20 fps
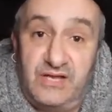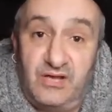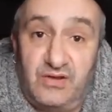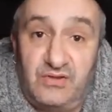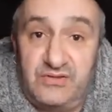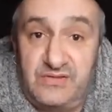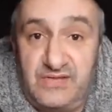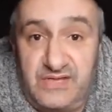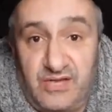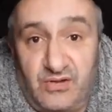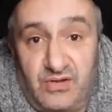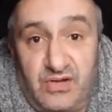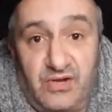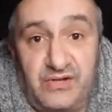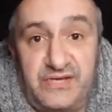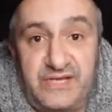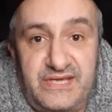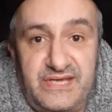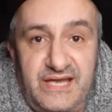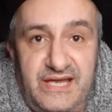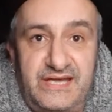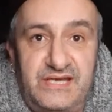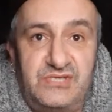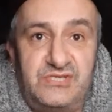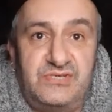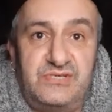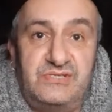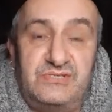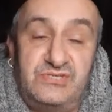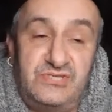On the odd
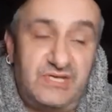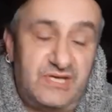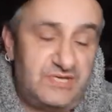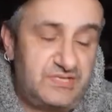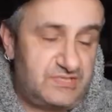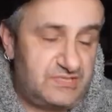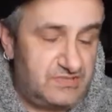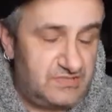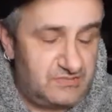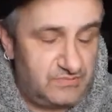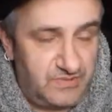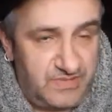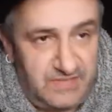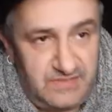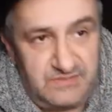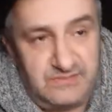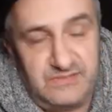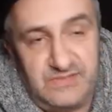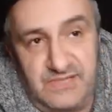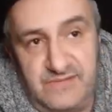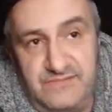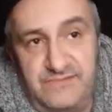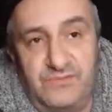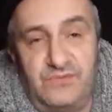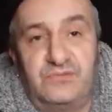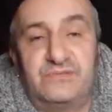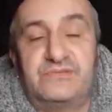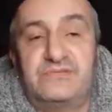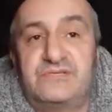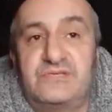occasion, just as when he
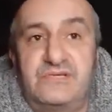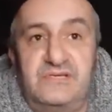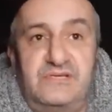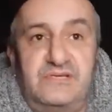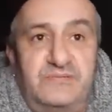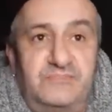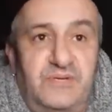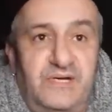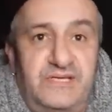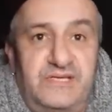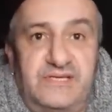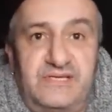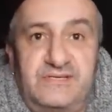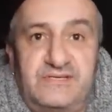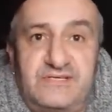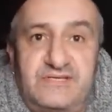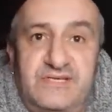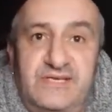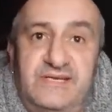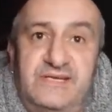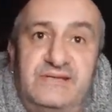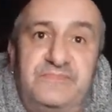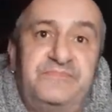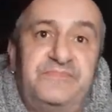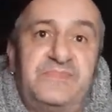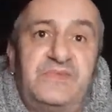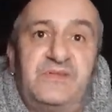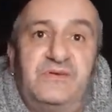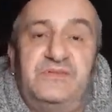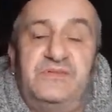fought Mikey Garcia,
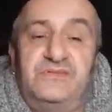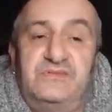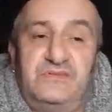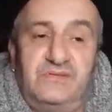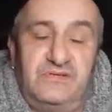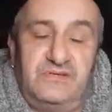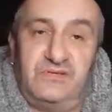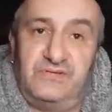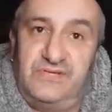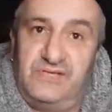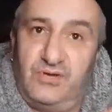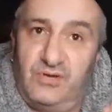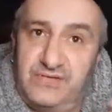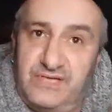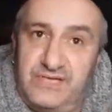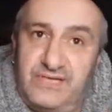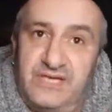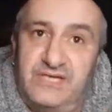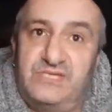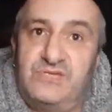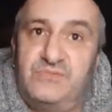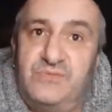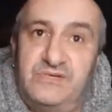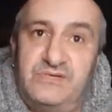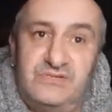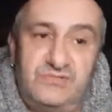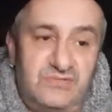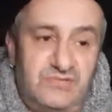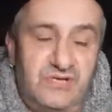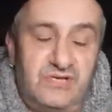on the odd occasion
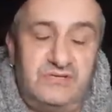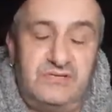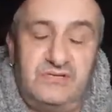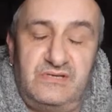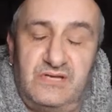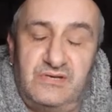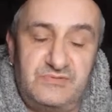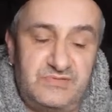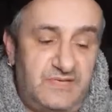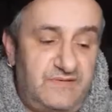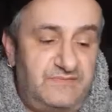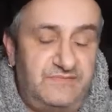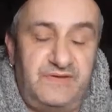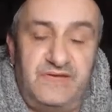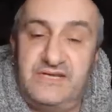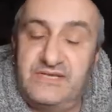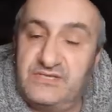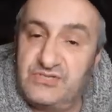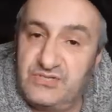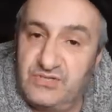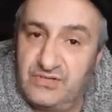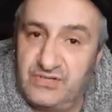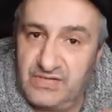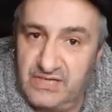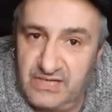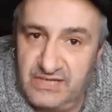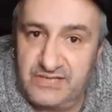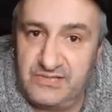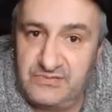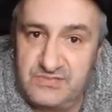when JOSE FELIX got
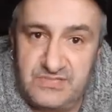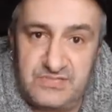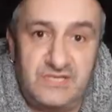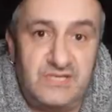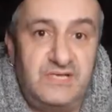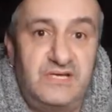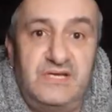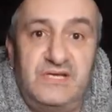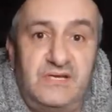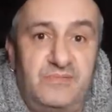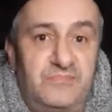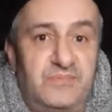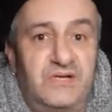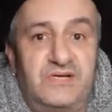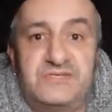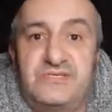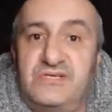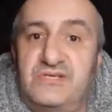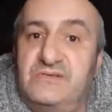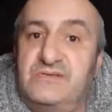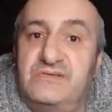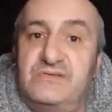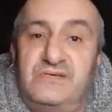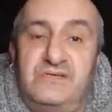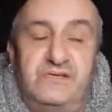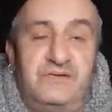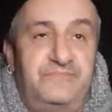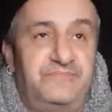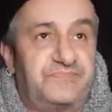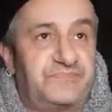close,
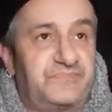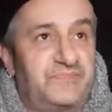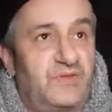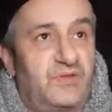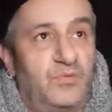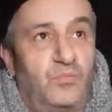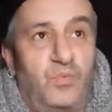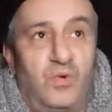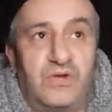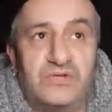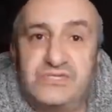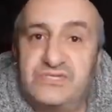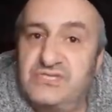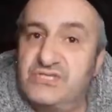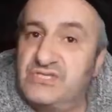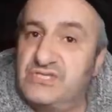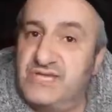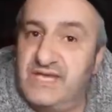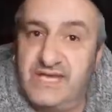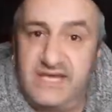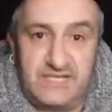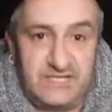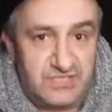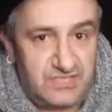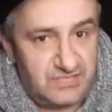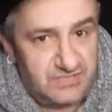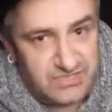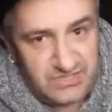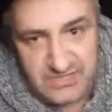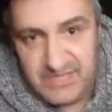Martin wasn't scared
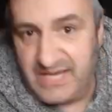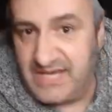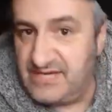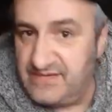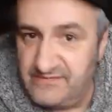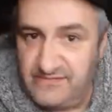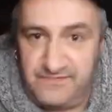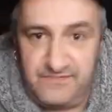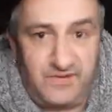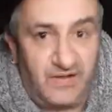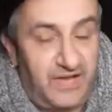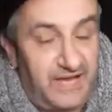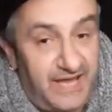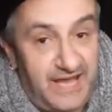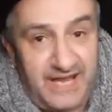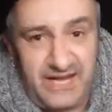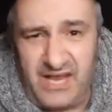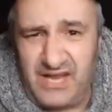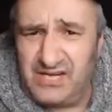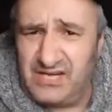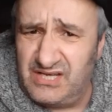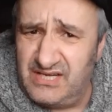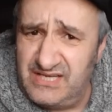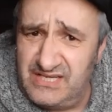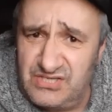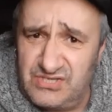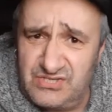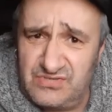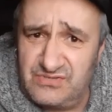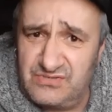to stand and fight and
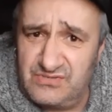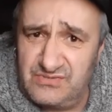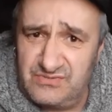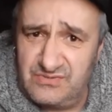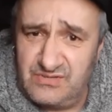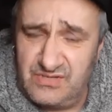unleash